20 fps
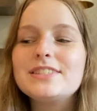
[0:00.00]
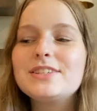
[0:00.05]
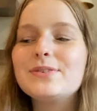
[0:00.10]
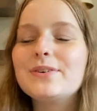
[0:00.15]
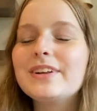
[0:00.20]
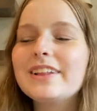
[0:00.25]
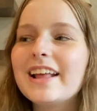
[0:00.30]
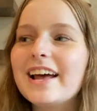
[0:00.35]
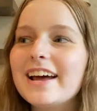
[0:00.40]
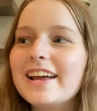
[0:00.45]

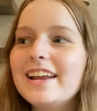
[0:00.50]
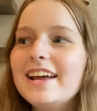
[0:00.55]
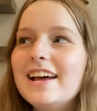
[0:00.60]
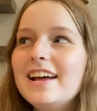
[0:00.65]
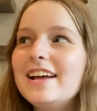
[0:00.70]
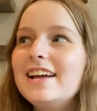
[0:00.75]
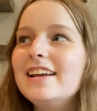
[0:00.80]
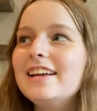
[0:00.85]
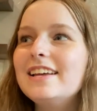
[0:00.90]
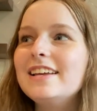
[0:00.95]
doing that
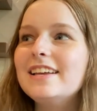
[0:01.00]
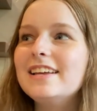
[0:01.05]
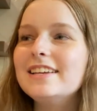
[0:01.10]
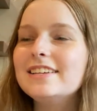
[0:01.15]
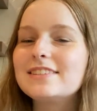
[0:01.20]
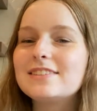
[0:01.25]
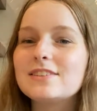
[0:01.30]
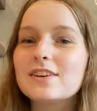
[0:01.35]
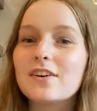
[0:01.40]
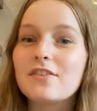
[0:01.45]

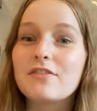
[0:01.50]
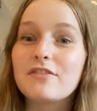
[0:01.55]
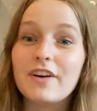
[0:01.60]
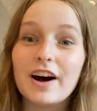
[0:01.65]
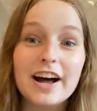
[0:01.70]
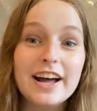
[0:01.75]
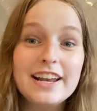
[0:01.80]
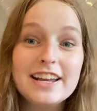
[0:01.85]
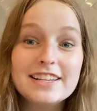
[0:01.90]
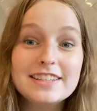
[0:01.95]
is
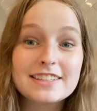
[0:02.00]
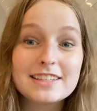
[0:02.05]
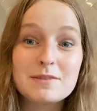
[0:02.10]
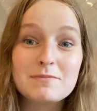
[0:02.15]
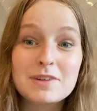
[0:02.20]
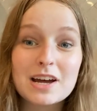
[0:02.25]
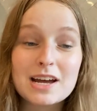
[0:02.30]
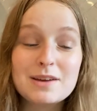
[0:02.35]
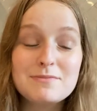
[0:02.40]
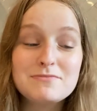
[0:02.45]
fun, and
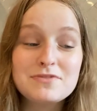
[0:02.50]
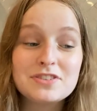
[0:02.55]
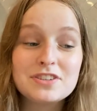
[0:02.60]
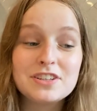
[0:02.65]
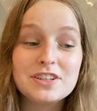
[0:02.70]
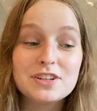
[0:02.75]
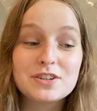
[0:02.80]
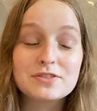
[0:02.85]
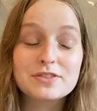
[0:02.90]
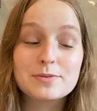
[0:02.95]
sometimes
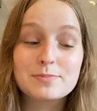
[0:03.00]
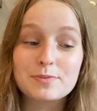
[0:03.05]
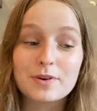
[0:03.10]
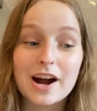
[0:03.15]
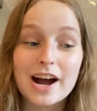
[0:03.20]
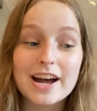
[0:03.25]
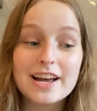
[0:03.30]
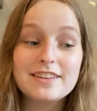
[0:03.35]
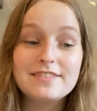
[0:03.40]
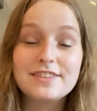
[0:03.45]
you're
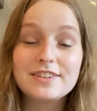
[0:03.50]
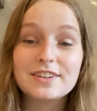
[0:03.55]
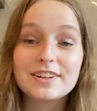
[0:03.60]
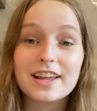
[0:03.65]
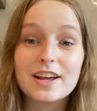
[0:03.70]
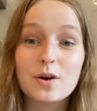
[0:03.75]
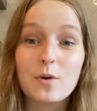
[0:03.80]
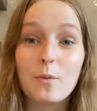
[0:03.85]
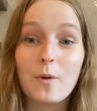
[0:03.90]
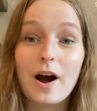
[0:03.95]
surprised and you're
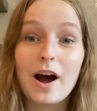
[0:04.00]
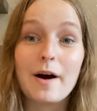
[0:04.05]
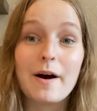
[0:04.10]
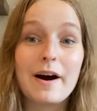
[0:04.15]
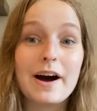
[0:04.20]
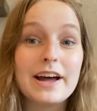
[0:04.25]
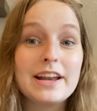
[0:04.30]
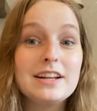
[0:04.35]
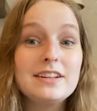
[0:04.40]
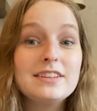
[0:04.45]
like, wow,
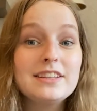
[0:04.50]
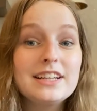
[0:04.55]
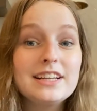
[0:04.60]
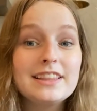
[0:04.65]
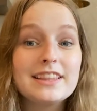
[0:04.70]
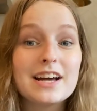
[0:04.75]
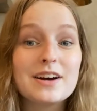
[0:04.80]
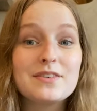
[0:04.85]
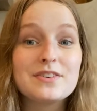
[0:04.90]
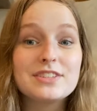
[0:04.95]
I didn't
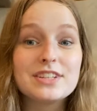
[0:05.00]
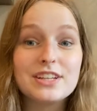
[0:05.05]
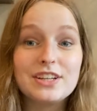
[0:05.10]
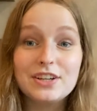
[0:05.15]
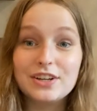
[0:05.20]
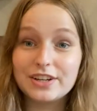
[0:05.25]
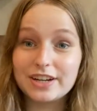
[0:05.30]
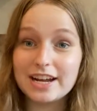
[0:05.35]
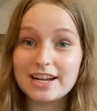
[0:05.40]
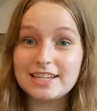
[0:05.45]
think that was a
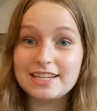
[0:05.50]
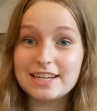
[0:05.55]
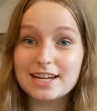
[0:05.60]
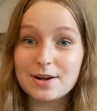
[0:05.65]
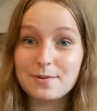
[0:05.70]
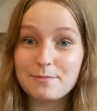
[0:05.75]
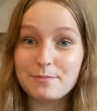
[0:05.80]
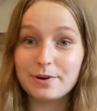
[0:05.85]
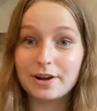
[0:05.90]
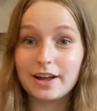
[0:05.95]
good
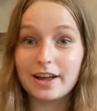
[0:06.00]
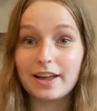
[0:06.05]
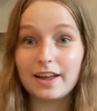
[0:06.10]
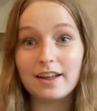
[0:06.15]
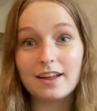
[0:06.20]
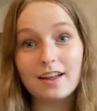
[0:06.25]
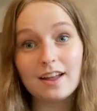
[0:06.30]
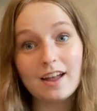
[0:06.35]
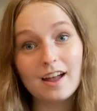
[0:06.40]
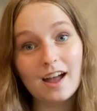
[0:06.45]
idea,
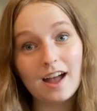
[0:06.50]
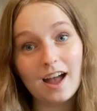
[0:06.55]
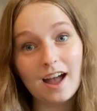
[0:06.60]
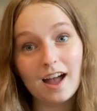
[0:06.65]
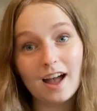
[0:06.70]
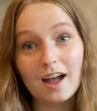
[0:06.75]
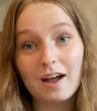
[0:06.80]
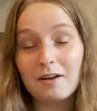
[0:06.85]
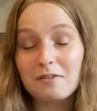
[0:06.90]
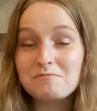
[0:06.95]
but
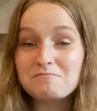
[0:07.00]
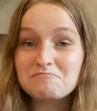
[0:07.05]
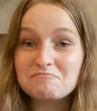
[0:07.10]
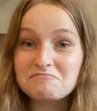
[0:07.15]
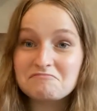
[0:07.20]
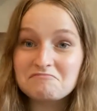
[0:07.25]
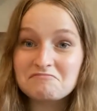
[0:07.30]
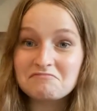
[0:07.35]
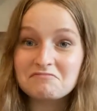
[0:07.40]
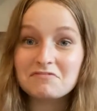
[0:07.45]

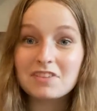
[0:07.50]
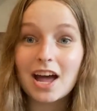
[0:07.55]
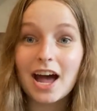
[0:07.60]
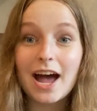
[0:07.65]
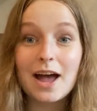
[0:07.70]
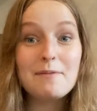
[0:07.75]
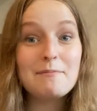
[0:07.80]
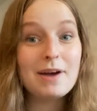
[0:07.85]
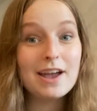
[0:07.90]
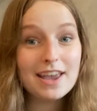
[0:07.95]

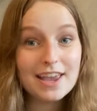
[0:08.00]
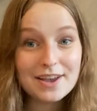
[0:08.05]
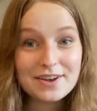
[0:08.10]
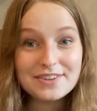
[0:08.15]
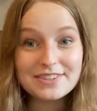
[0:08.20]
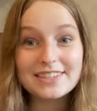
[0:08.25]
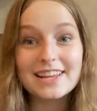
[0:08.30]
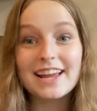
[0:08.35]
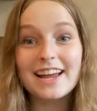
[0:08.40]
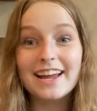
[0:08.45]
I might
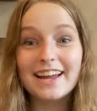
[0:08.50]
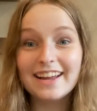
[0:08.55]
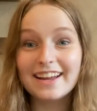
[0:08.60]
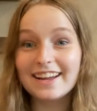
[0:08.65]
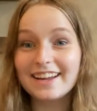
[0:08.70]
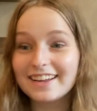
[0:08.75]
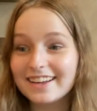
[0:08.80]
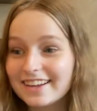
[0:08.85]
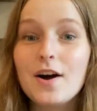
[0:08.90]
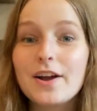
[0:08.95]
use it.
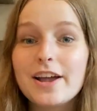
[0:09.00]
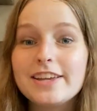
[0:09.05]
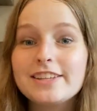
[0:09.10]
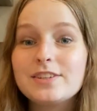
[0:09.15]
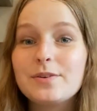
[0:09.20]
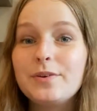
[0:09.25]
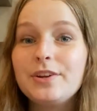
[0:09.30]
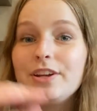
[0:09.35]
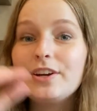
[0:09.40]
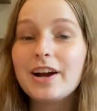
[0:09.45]
Okay,
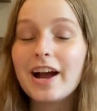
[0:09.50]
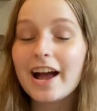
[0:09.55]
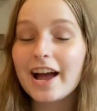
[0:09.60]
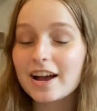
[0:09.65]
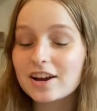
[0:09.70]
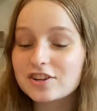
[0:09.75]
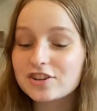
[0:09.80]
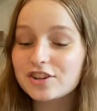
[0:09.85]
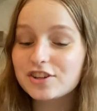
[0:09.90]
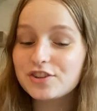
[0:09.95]
so when you're
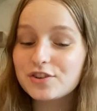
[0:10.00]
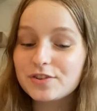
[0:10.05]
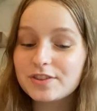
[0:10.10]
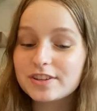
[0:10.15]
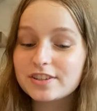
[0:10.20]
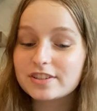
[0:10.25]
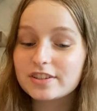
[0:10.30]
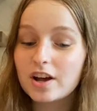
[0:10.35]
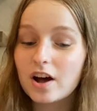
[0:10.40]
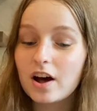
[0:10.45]
actually doing
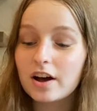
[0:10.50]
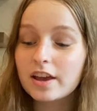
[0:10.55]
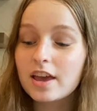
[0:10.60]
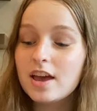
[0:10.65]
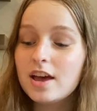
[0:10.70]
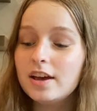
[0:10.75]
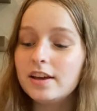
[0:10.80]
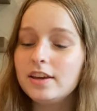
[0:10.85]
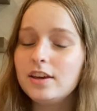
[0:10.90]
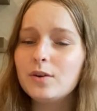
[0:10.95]
this
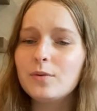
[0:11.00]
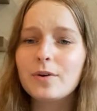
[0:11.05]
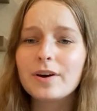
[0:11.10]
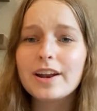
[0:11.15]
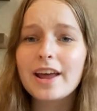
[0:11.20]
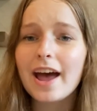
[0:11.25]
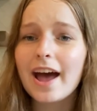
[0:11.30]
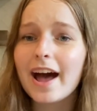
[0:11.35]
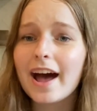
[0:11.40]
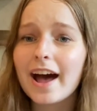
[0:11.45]
song, you
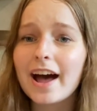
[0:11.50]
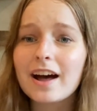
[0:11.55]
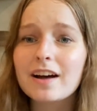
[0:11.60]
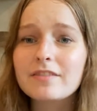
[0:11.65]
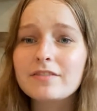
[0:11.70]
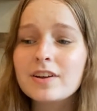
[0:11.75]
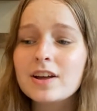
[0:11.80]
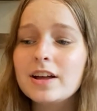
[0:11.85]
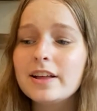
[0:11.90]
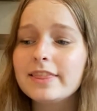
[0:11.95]
want to
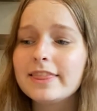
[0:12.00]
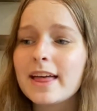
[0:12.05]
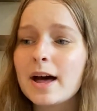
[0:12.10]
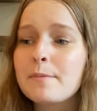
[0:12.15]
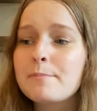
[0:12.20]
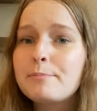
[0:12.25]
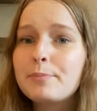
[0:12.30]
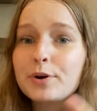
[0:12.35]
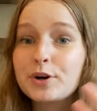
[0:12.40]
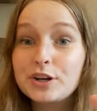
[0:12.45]
have
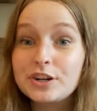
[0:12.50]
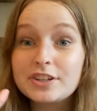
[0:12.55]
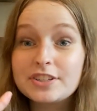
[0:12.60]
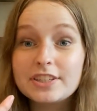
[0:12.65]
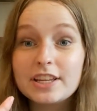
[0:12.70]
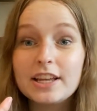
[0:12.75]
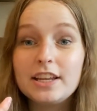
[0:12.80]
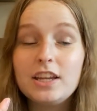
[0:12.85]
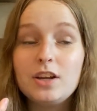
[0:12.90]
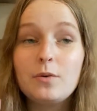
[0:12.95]
that
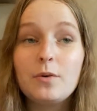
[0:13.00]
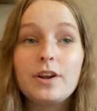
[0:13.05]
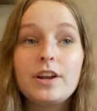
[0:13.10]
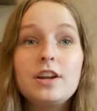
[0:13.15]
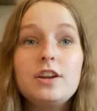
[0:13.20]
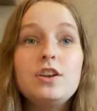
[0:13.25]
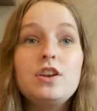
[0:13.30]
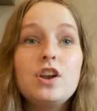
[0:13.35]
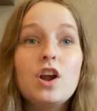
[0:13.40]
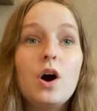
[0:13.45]
person, you want
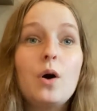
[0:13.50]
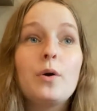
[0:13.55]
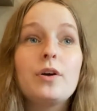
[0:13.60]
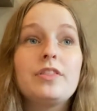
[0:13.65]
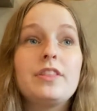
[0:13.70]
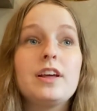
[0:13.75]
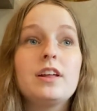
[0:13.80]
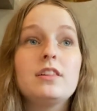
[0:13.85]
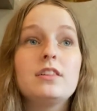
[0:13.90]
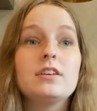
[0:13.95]
to know
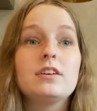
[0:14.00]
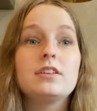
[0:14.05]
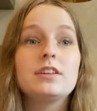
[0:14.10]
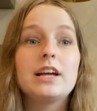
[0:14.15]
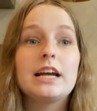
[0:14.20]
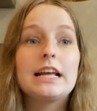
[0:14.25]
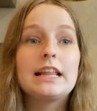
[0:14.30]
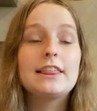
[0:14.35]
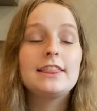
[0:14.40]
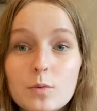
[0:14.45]
what they look
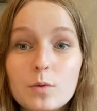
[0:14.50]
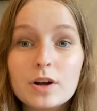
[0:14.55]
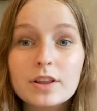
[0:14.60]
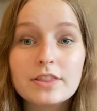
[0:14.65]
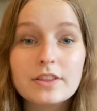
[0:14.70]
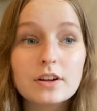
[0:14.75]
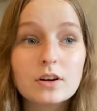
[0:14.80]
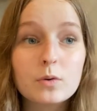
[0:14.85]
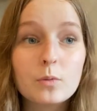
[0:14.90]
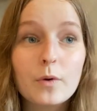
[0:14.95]
like,
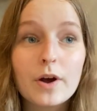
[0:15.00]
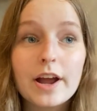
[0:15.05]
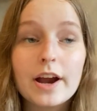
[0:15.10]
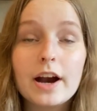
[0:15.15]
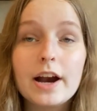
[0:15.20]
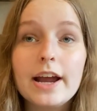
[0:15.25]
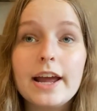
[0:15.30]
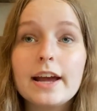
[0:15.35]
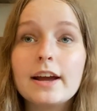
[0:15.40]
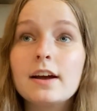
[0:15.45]
what they're
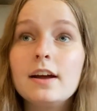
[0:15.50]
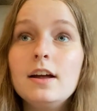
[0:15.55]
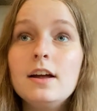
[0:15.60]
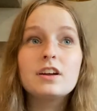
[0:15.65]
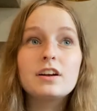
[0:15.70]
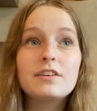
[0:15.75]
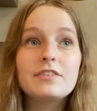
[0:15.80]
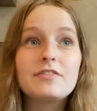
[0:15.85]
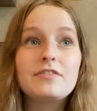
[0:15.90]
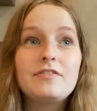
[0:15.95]
wearing,
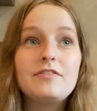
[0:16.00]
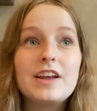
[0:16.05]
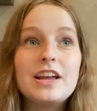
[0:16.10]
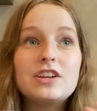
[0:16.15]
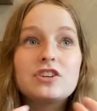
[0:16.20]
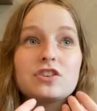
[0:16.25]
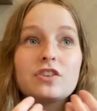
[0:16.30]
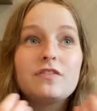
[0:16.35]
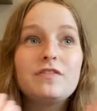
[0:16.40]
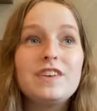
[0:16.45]
their
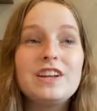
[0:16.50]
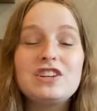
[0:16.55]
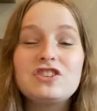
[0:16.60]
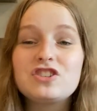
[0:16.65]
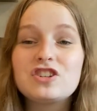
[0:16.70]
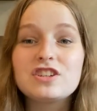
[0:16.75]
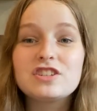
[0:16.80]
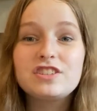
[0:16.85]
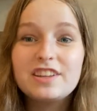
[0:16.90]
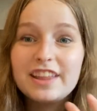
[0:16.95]
facial
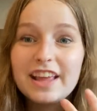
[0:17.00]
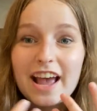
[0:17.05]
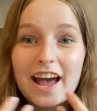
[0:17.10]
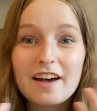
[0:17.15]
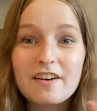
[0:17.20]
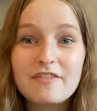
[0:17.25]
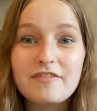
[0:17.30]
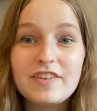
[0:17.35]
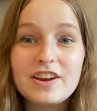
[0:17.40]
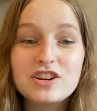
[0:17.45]
features, do they
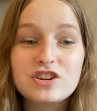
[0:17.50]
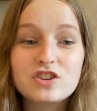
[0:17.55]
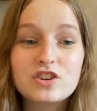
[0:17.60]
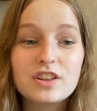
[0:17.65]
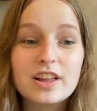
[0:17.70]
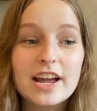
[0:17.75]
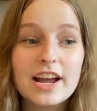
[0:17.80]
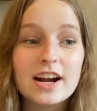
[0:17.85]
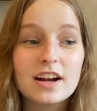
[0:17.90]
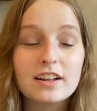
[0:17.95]
have
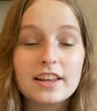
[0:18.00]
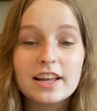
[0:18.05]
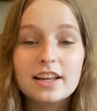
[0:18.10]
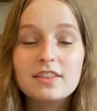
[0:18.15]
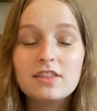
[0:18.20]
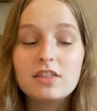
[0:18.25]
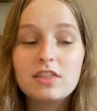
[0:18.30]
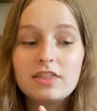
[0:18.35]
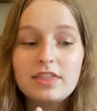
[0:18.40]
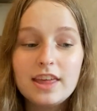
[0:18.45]
facial hair?
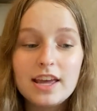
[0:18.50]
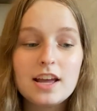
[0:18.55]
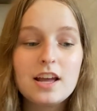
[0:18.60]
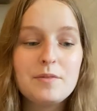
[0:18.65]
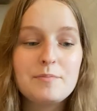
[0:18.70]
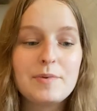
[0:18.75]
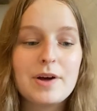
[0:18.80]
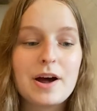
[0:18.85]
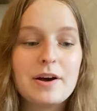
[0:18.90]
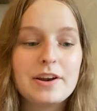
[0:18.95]
Like, think
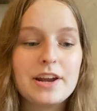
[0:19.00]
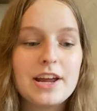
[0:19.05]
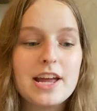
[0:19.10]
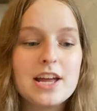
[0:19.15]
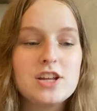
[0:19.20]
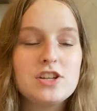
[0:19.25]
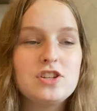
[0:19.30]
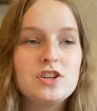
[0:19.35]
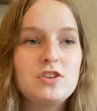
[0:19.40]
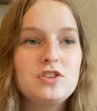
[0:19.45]
about it
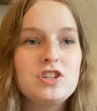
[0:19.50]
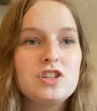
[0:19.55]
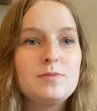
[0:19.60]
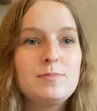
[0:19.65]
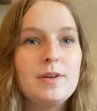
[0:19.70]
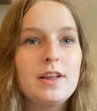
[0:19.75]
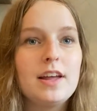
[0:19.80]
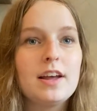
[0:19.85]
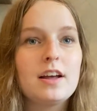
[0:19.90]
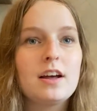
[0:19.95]
and don't just
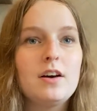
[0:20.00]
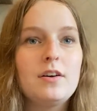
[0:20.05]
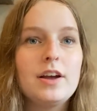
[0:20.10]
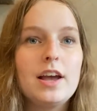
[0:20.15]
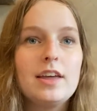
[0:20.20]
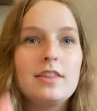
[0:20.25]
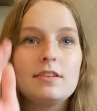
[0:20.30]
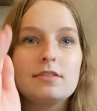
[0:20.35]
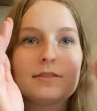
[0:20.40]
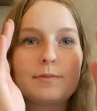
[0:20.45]
be like,
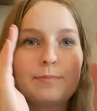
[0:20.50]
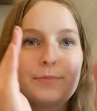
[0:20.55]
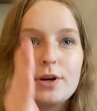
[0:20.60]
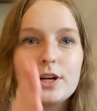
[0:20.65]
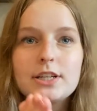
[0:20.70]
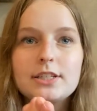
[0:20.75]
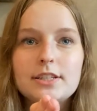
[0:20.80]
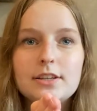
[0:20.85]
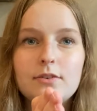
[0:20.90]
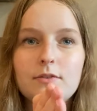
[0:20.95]
okay, there's a
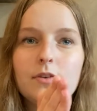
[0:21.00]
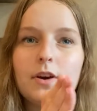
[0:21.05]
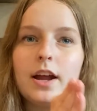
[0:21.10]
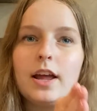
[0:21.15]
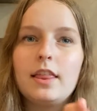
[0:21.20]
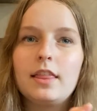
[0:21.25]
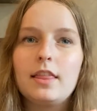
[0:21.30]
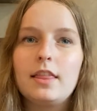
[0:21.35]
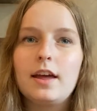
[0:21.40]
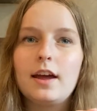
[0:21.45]
person
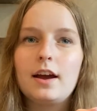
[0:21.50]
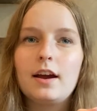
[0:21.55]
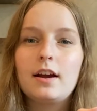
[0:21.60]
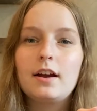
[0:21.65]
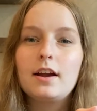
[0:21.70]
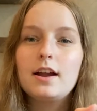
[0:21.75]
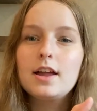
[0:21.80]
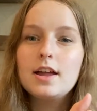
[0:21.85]
right there.